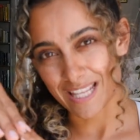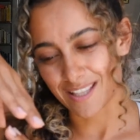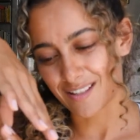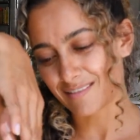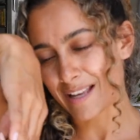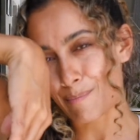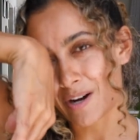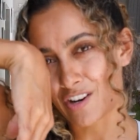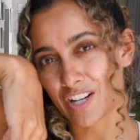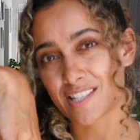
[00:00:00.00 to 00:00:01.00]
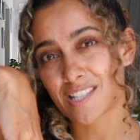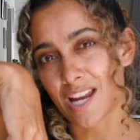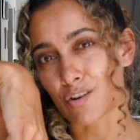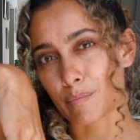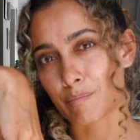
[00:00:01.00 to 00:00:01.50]
in the lumbar and
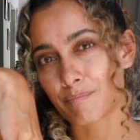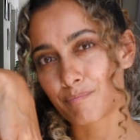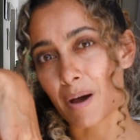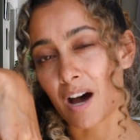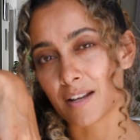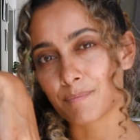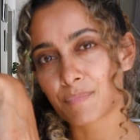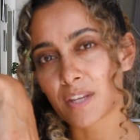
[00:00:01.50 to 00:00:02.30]
sacrum part.